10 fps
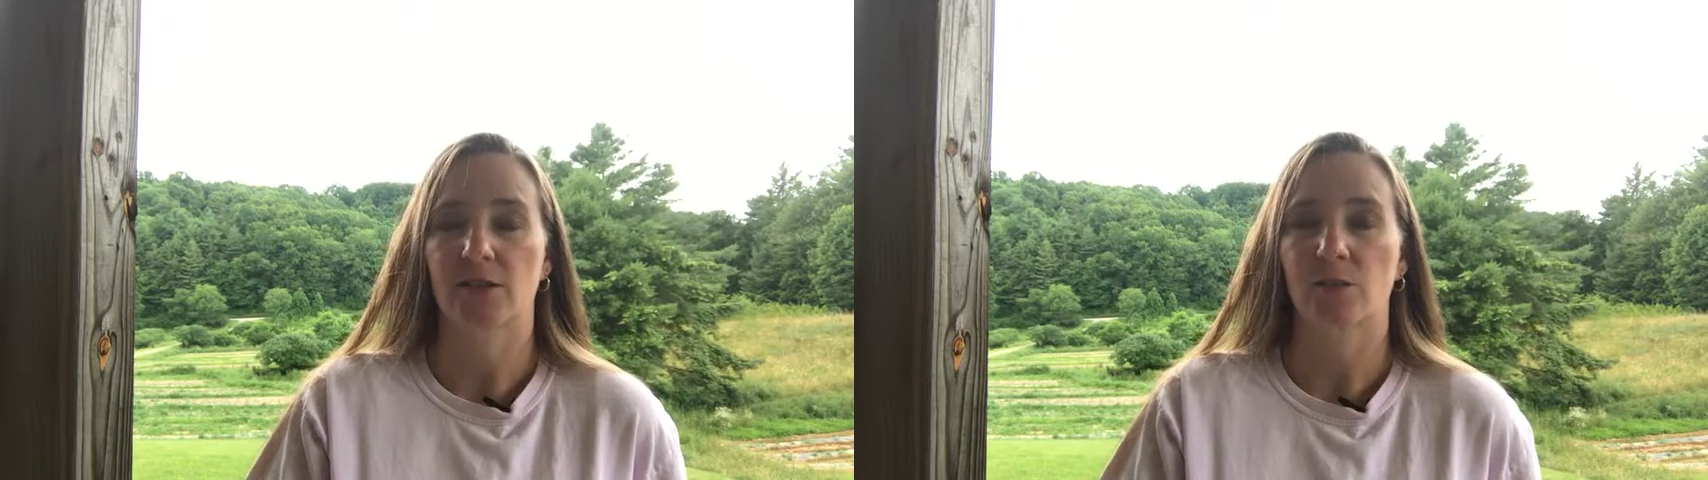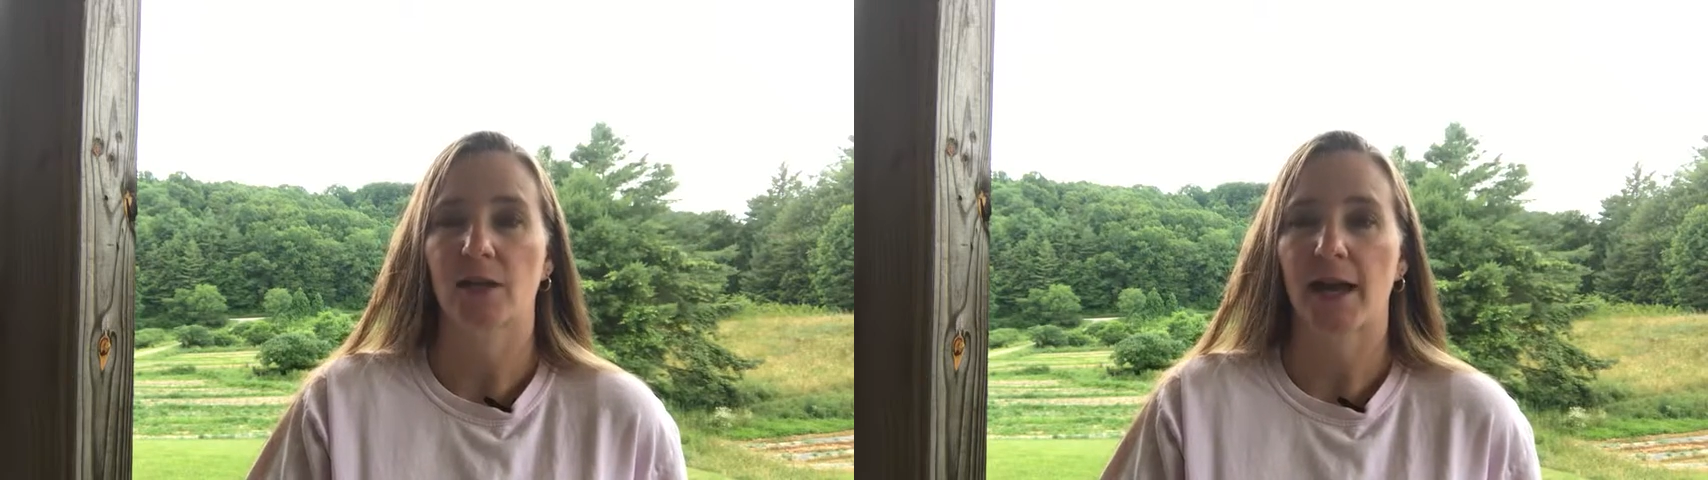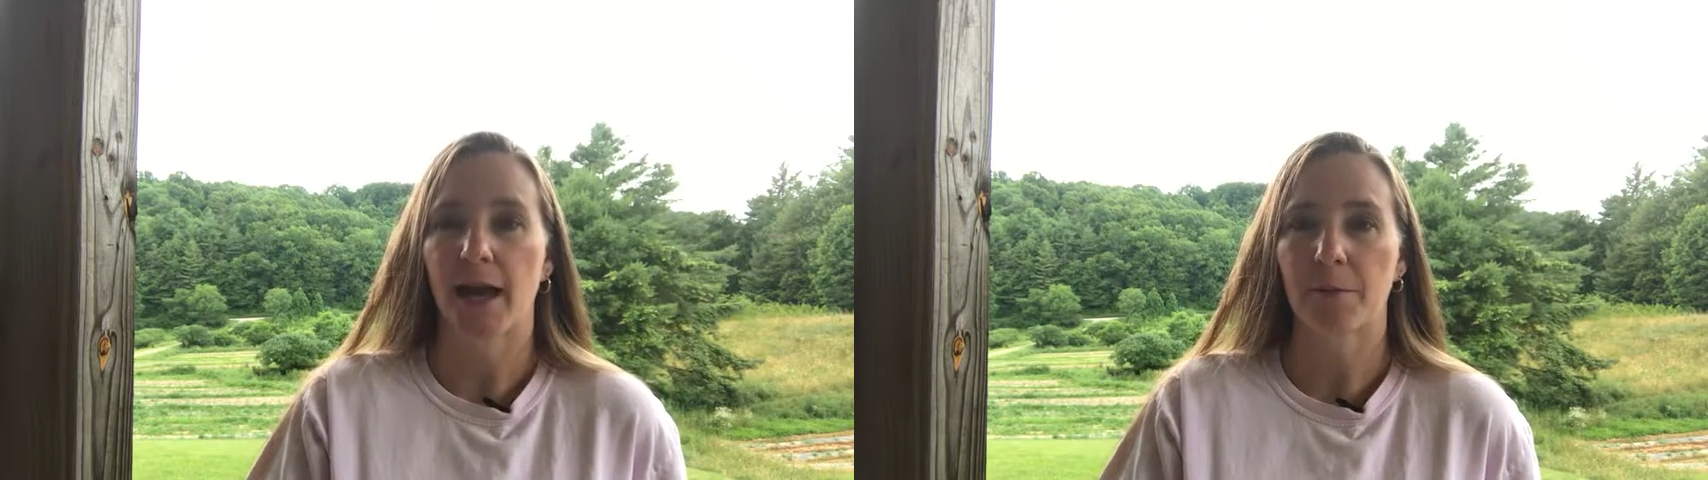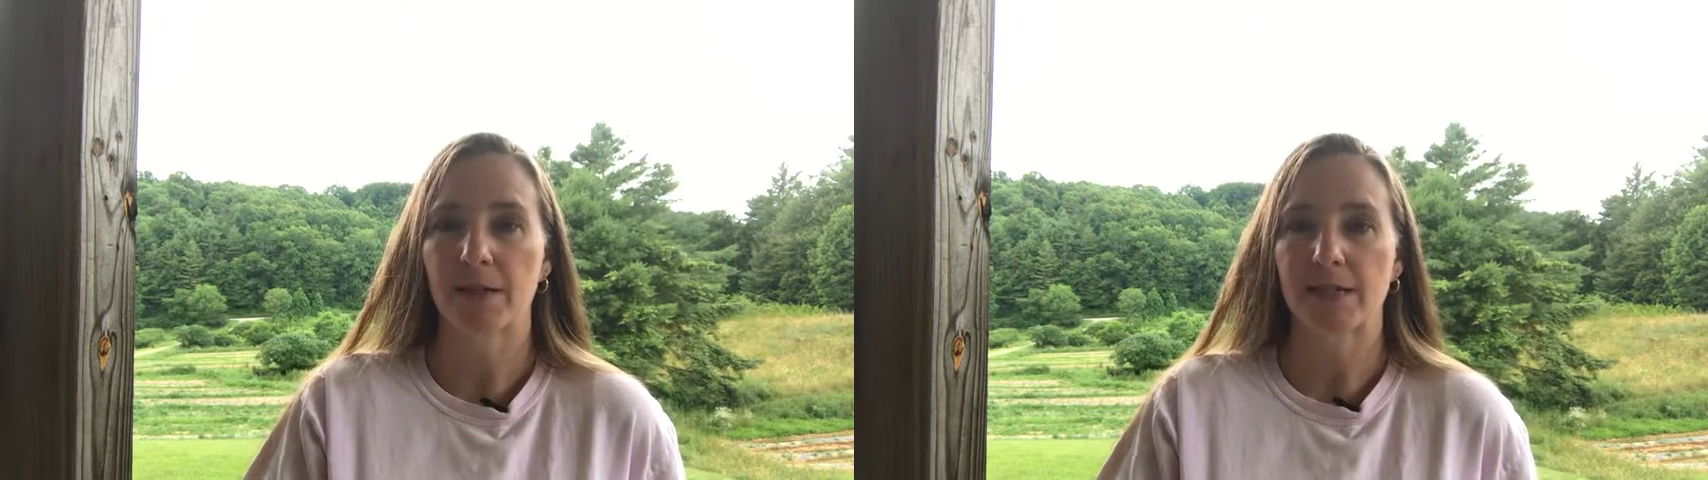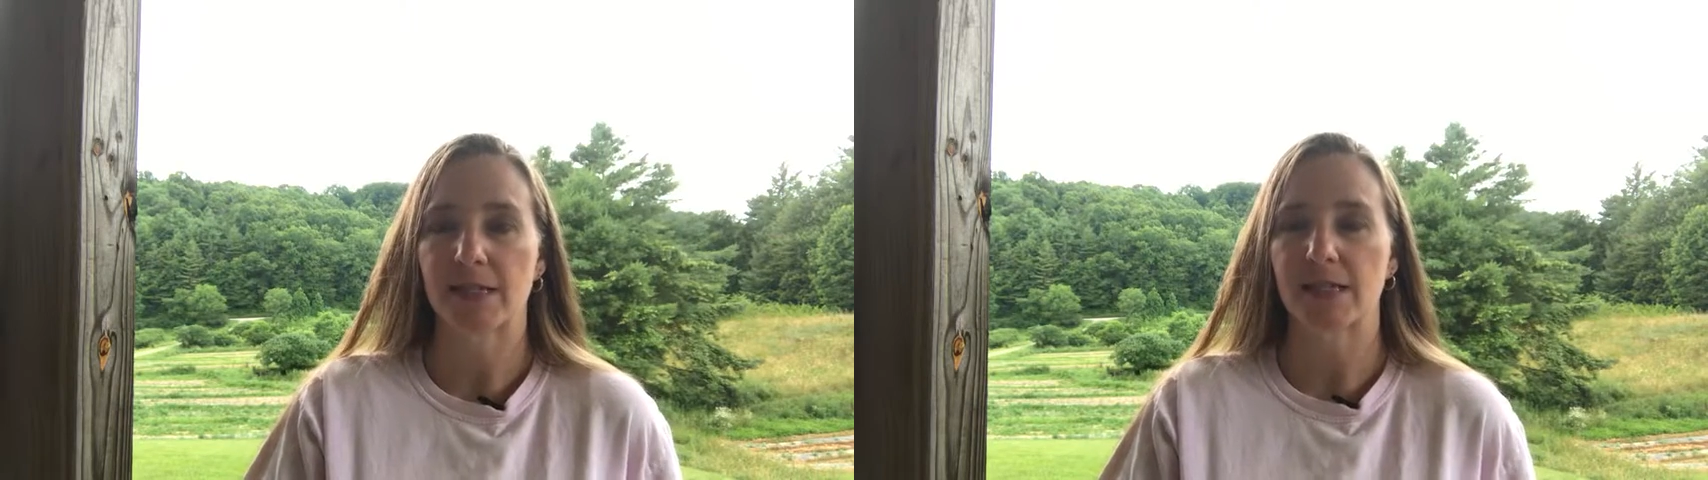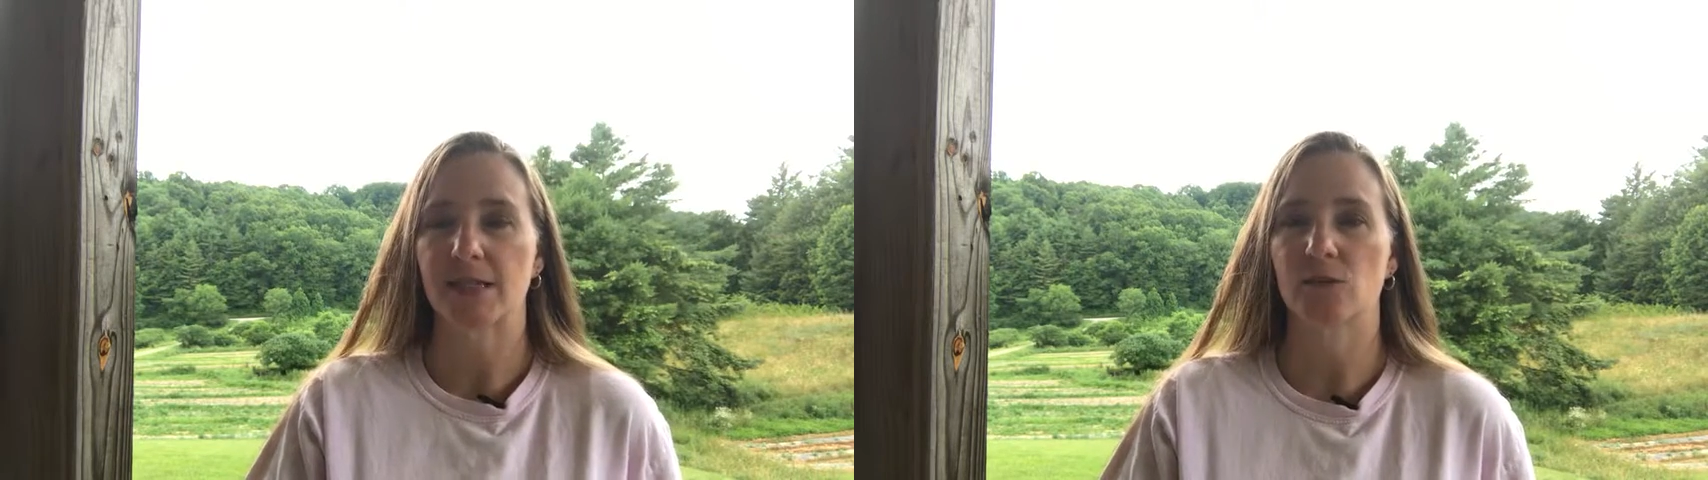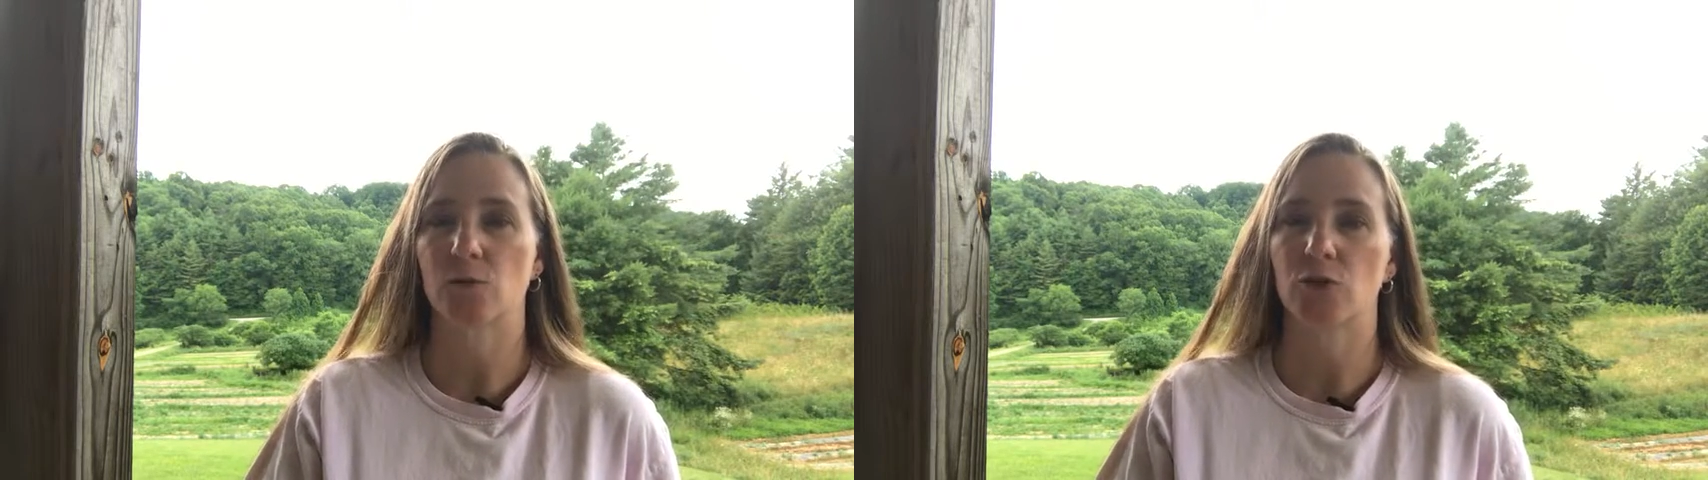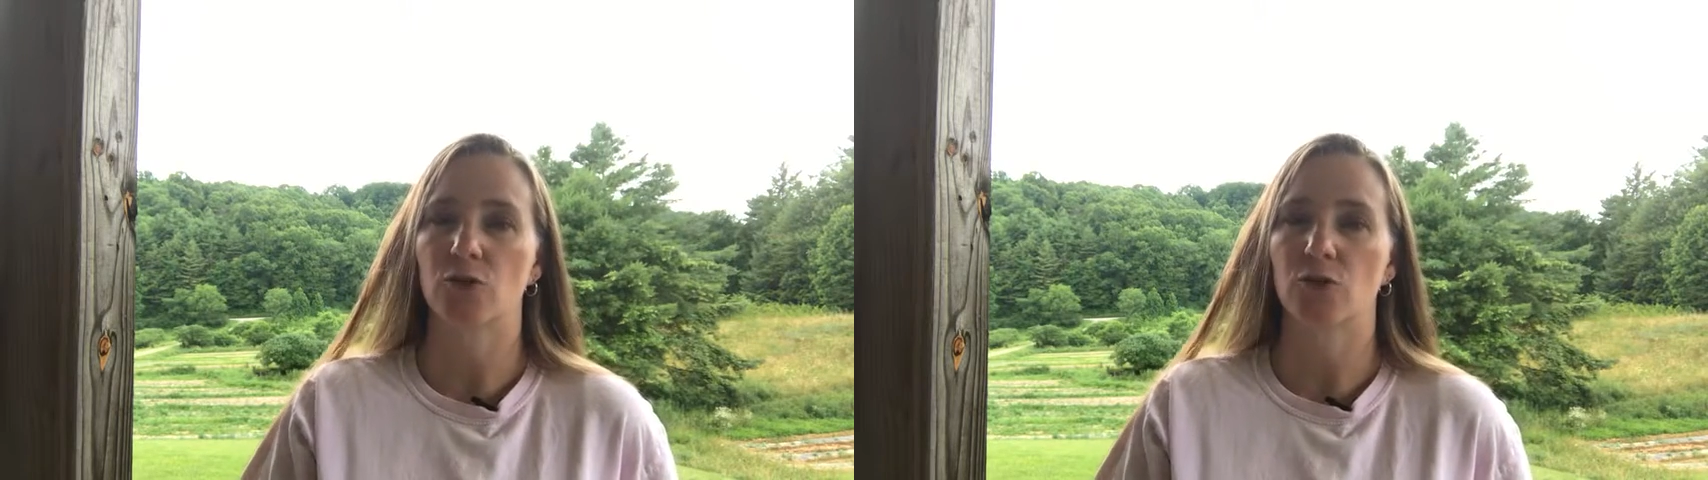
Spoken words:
So what happens is when